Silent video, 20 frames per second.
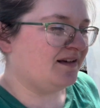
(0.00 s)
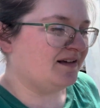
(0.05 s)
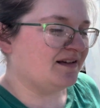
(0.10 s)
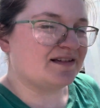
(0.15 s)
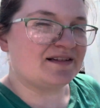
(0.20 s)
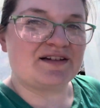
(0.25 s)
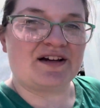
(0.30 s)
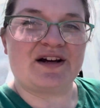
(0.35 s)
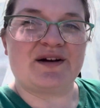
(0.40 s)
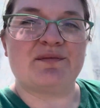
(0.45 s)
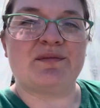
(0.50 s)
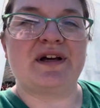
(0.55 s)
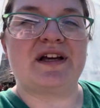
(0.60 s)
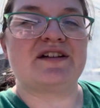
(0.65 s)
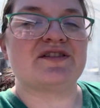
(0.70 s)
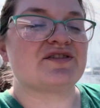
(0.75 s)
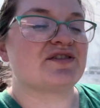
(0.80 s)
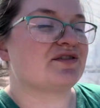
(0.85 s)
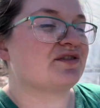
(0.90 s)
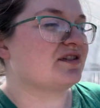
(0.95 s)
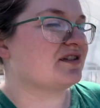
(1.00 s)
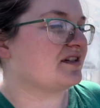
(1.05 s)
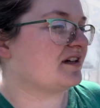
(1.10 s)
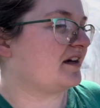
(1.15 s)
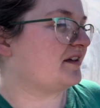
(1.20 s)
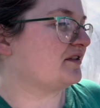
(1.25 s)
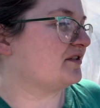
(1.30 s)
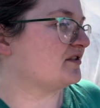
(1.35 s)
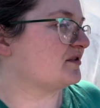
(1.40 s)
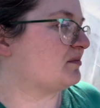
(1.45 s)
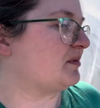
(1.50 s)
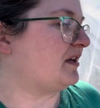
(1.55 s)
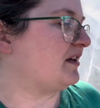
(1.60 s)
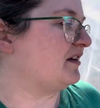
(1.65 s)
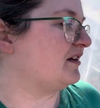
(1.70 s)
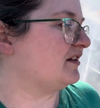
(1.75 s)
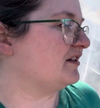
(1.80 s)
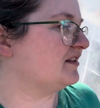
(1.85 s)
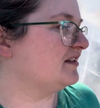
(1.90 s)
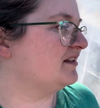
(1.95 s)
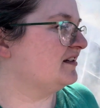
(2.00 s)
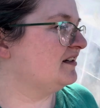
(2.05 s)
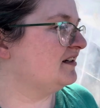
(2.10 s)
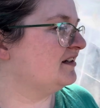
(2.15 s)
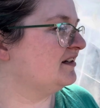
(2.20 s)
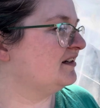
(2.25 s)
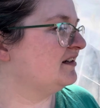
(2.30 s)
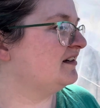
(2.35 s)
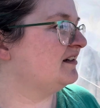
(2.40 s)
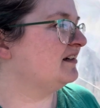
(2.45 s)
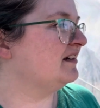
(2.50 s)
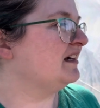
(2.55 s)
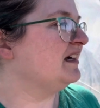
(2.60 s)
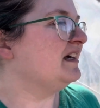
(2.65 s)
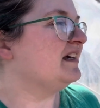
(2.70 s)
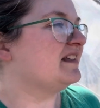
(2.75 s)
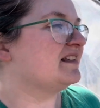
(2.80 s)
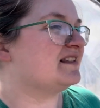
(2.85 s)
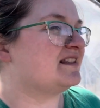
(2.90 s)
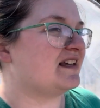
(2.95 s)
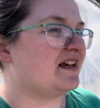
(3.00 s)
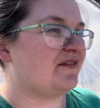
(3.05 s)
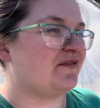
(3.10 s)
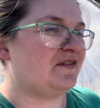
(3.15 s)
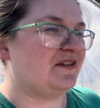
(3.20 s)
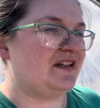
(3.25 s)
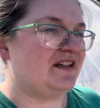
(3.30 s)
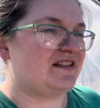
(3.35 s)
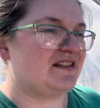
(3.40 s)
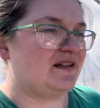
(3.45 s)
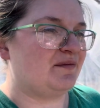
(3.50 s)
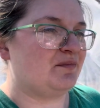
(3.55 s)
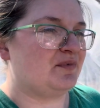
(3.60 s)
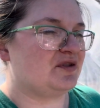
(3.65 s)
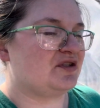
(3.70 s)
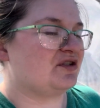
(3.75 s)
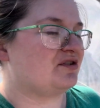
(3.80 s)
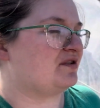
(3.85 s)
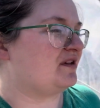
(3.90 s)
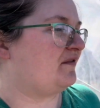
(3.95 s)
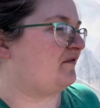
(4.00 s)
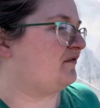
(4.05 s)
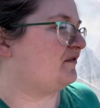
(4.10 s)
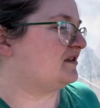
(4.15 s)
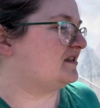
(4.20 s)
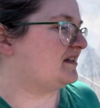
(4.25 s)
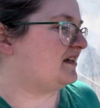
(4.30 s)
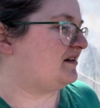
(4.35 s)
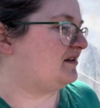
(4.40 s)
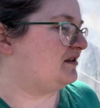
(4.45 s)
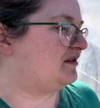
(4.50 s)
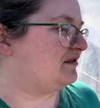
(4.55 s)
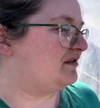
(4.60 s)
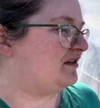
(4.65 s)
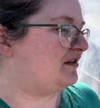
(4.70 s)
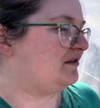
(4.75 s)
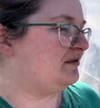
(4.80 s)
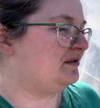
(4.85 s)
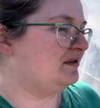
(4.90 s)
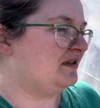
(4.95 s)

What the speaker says: Sorry, making sure the toddler's being good. Definitely a temperature difference out here though.